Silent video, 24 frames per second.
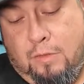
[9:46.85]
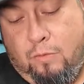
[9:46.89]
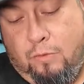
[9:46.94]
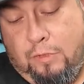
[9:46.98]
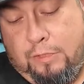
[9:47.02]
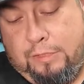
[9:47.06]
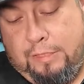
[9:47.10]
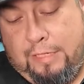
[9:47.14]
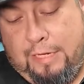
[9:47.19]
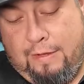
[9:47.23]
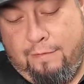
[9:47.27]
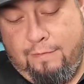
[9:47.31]

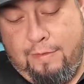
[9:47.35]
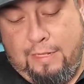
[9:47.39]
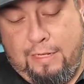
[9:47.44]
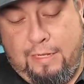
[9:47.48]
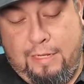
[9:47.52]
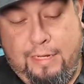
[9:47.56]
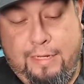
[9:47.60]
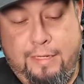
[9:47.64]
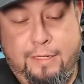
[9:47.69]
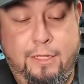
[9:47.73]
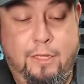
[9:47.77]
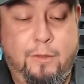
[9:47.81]
Once I have that
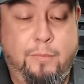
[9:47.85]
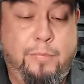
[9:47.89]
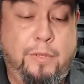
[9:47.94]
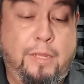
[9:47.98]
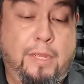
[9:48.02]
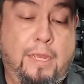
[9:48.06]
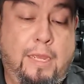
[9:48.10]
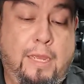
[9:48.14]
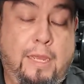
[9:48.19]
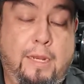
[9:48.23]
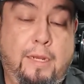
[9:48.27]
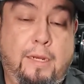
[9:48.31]
lined up
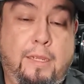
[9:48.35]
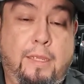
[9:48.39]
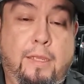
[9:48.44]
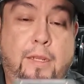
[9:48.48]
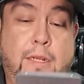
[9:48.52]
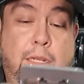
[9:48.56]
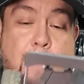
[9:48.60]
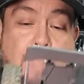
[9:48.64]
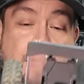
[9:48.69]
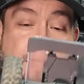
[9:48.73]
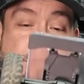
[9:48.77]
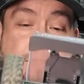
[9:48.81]
and
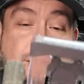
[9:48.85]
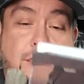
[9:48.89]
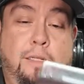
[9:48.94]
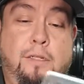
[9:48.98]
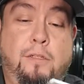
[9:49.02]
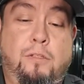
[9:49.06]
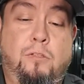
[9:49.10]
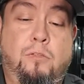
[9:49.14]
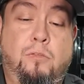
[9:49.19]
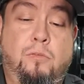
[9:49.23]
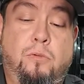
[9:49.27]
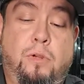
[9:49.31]
nice
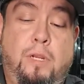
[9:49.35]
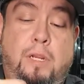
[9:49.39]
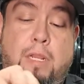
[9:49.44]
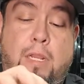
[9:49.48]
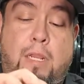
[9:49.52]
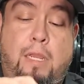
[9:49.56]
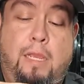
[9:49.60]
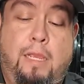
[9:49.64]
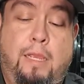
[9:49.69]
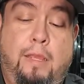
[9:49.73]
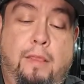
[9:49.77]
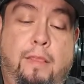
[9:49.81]
and
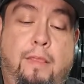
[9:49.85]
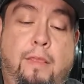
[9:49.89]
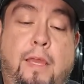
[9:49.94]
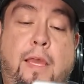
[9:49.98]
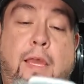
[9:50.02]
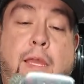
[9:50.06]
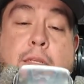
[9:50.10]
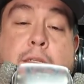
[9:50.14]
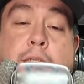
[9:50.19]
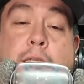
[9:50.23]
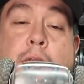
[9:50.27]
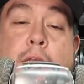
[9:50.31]
straight like
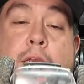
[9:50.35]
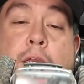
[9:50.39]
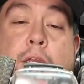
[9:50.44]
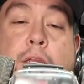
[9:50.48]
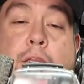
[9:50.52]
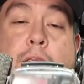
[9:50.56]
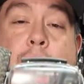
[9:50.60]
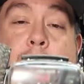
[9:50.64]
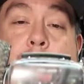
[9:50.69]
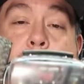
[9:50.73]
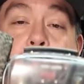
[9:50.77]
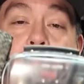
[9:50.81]
that,
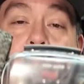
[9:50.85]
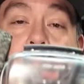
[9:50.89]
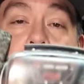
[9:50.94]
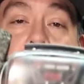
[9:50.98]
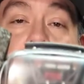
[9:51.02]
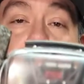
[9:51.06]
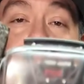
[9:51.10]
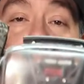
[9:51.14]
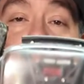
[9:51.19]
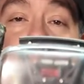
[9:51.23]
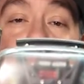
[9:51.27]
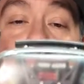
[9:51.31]
you'll see
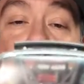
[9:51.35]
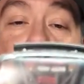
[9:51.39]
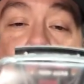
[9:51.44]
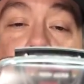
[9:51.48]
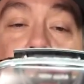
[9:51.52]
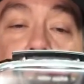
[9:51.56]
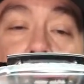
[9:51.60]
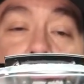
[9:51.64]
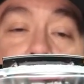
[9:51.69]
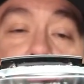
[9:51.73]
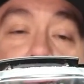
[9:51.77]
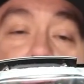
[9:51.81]
through
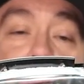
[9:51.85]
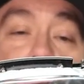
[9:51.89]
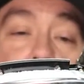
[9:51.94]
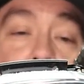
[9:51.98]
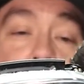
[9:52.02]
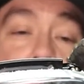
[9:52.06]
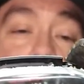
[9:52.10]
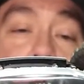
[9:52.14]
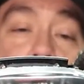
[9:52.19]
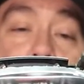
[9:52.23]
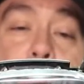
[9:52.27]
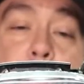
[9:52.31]
where that
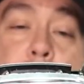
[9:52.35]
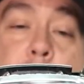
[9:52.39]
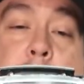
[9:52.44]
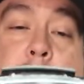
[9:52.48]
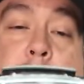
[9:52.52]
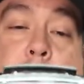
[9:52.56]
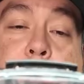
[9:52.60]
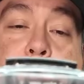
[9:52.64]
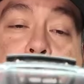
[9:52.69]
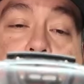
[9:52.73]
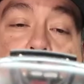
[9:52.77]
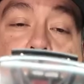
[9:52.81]
hood
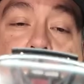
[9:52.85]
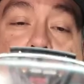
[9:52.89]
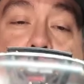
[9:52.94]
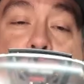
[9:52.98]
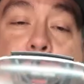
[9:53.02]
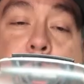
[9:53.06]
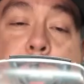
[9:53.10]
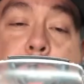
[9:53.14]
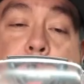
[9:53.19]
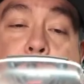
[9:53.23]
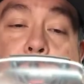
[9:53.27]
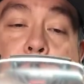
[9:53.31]
pin is going to
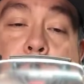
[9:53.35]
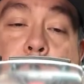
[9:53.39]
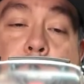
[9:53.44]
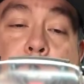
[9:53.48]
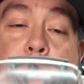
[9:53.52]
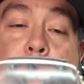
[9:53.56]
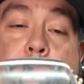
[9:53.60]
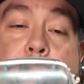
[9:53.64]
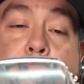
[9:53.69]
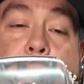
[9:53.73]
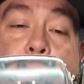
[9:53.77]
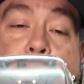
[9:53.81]
be
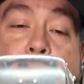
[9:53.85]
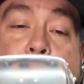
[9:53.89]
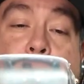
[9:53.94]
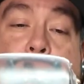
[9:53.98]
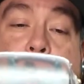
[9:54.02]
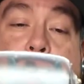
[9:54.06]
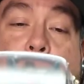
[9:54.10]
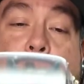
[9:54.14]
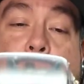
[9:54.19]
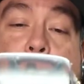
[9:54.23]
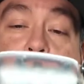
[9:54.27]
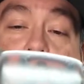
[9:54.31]
installed.
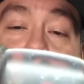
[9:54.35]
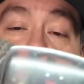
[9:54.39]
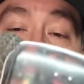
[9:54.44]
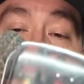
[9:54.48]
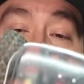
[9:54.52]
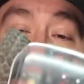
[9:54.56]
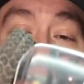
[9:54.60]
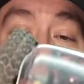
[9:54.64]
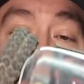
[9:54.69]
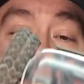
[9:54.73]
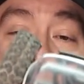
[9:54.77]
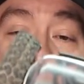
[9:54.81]
Now I'm going to
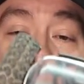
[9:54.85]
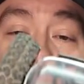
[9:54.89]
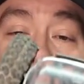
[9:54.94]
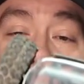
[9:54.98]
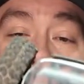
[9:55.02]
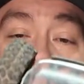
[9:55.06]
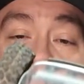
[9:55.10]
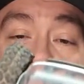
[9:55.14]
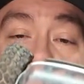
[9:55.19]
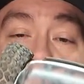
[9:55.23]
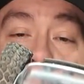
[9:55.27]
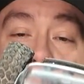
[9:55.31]
go ahead,
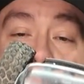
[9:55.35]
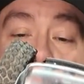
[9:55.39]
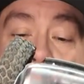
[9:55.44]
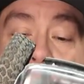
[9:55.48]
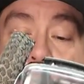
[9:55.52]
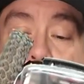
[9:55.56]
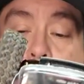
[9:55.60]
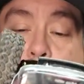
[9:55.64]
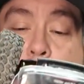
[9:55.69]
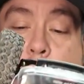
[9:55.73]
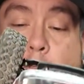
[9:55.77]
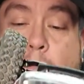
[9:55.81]

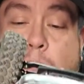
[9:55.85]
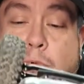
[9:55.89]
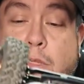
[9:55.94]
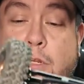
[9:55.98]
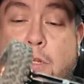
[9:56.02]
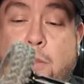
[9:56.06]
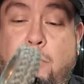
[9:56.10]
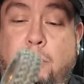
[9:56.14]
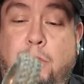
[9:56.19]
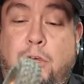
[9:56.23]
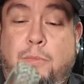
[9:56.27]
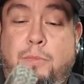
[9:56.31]
things are
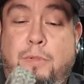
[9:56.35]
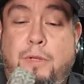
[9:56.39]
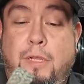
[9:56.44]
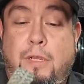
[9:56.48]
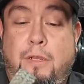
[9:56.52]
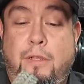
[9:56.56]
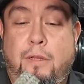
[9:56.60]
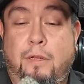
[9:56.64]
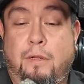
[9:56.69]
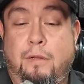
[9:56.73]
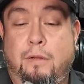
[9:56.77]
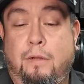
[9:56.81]
kind of popping
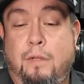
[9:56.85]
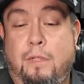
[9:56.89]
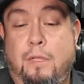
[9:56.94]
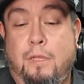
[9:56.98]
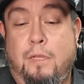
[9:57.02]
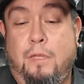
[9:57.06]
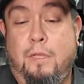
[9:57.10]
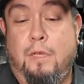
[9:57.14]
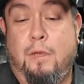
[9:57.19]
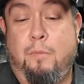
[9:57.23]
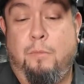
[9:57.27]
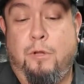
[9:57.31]
out here.
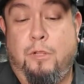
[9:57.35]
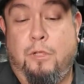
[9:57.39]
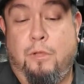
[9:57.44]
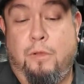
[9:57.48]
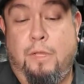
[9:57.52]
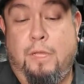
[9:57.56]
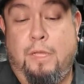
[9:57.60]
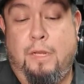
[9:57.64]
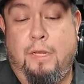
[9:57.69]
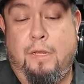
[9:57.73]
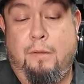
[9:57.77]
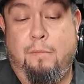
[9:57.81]
I'm going to go
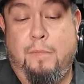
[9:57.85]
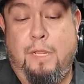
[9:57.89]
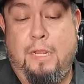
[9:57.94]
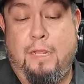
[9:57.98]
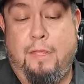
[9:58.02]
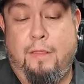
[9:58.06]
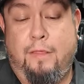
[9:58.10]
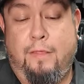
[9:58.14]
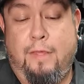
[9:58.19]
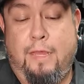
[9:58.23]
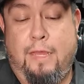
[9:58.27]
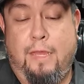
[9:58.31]
ahead and
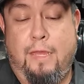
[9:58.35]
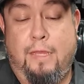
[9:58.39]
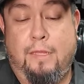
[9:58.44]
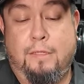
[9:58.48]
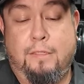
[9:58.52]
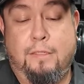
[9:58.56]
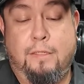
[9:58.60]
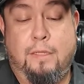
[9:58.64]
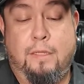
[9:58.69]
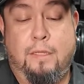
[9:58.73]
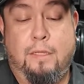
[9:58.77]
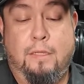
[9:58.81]
make
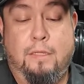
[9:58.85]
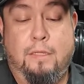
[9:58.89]
that